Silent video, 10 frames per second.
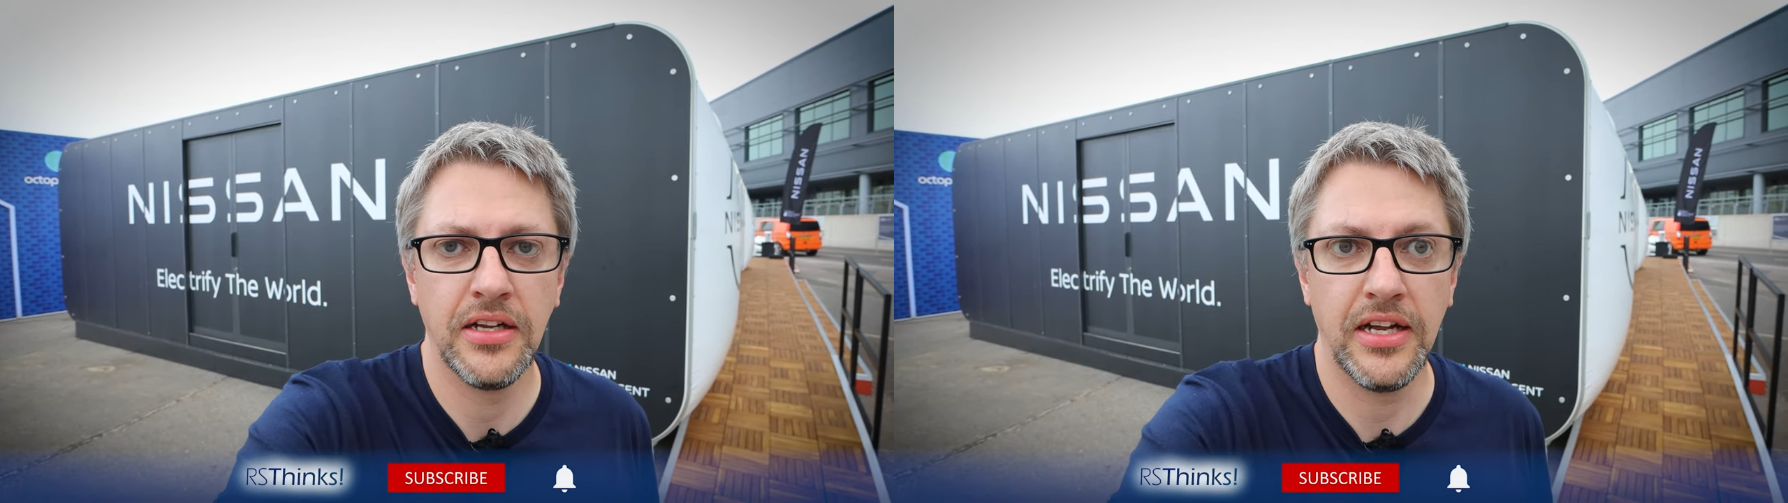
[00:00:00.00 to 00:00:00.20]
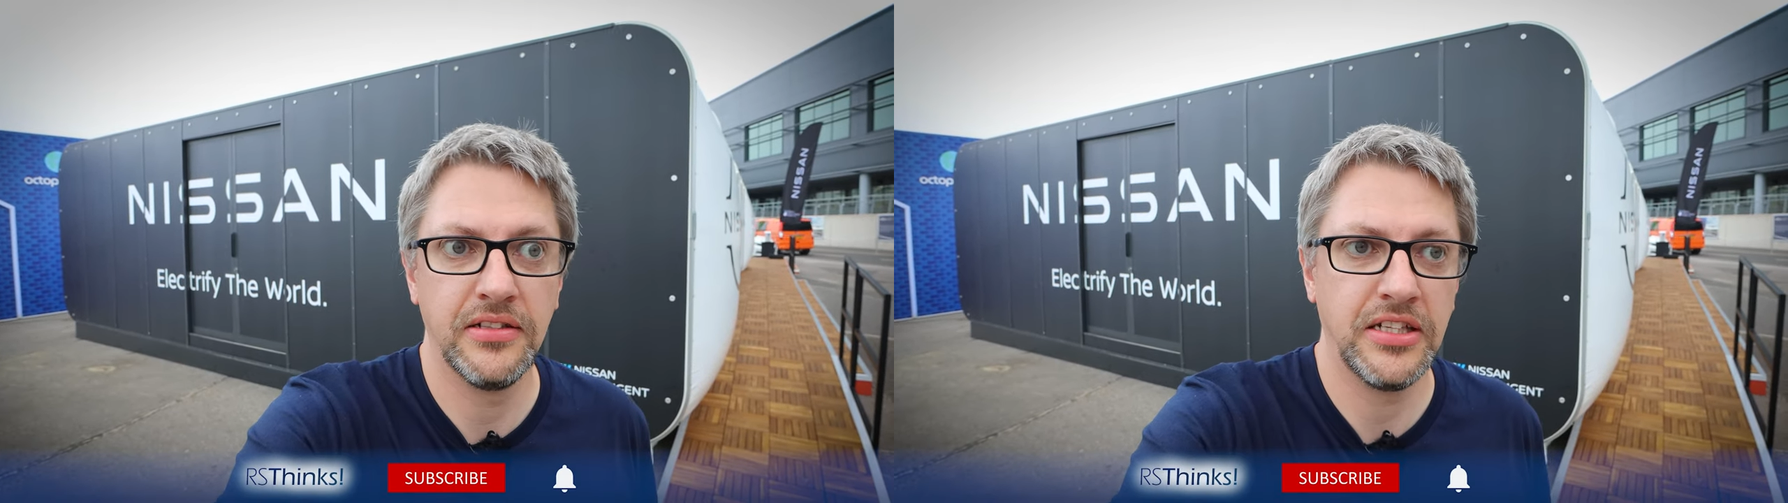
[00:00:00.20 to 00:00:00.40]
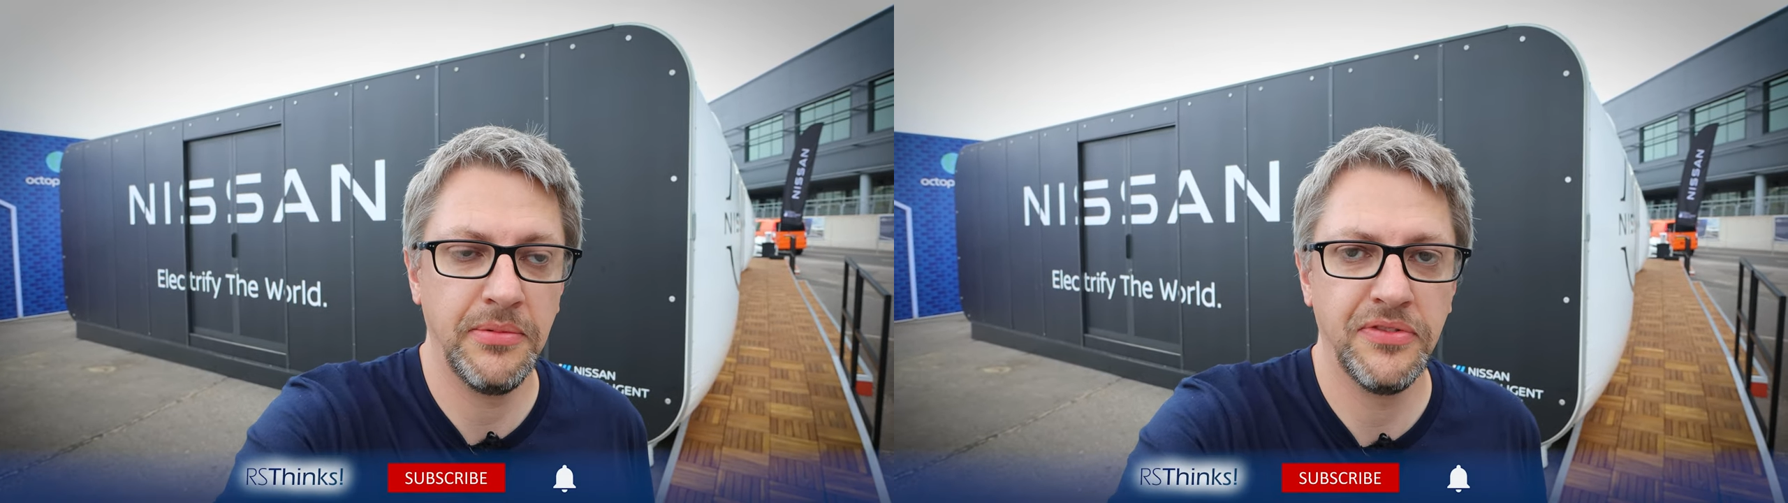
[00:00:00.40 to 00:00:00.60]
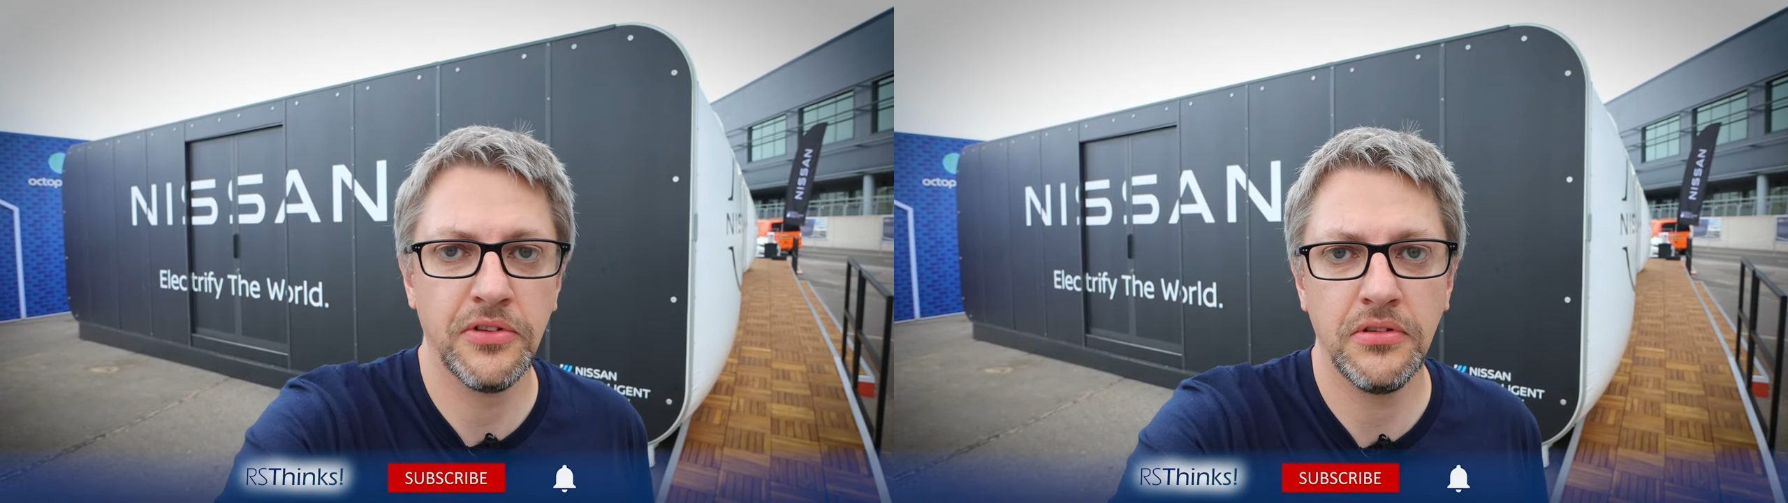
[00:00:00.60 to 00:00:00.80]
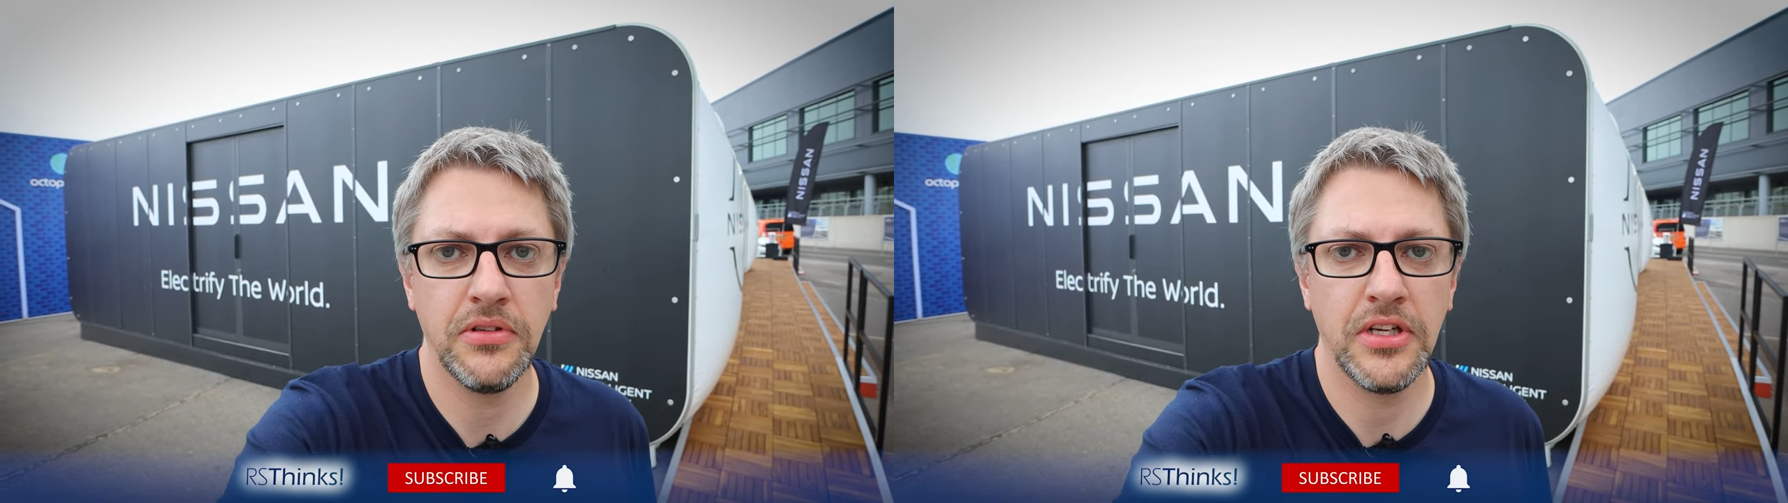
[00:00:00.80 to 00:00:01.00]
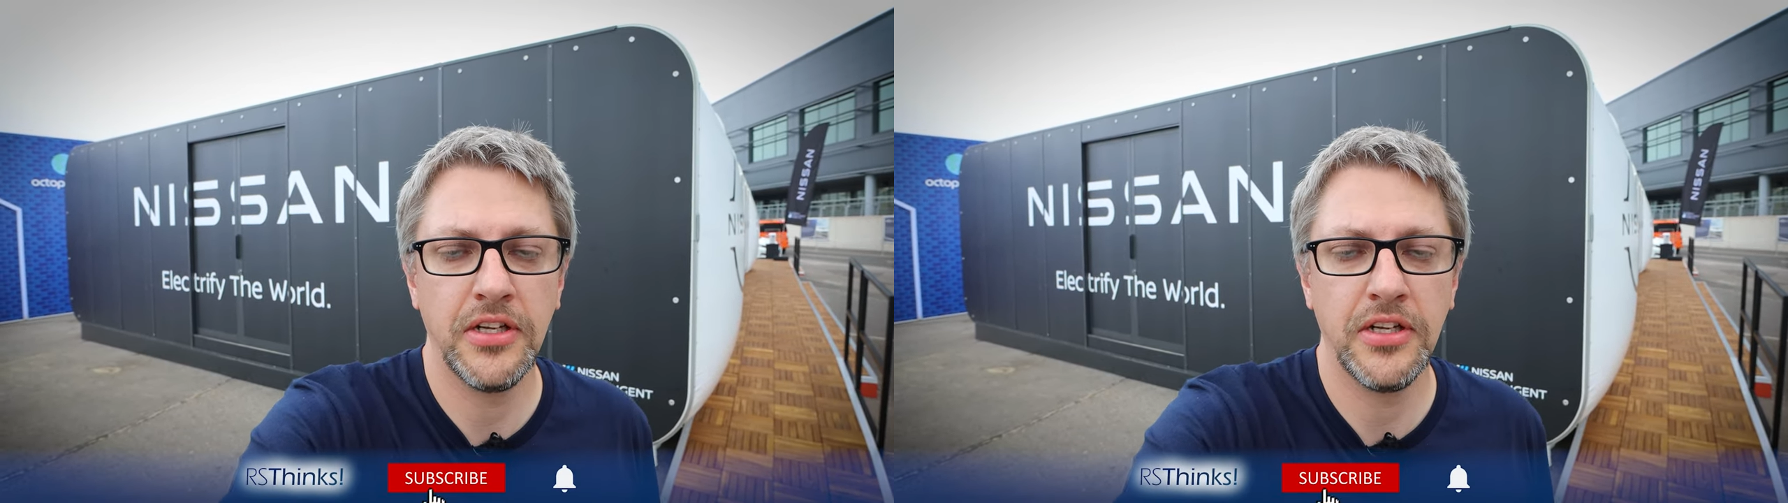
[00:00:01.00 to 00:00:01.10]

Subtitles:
and the day before.